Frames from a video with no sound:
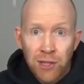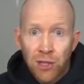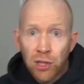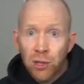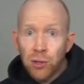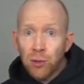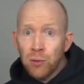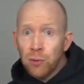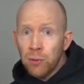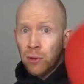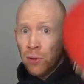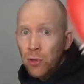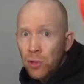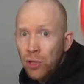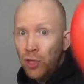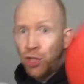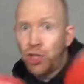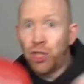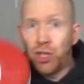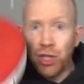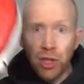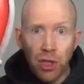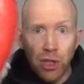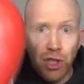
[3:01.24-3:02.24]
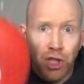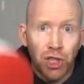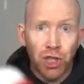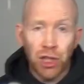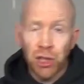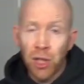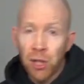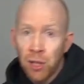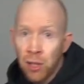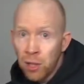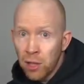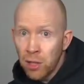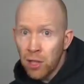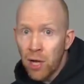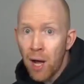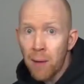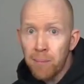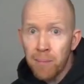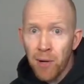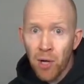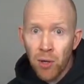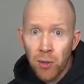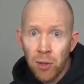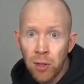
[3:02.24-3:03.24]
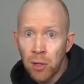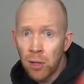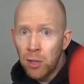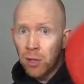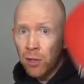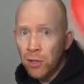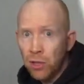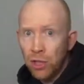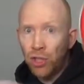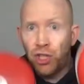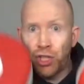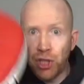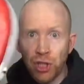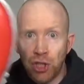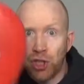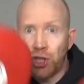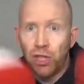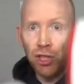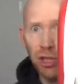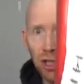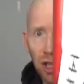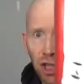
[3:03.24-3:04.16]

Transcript: two, ish, ish, combo, ish, ish,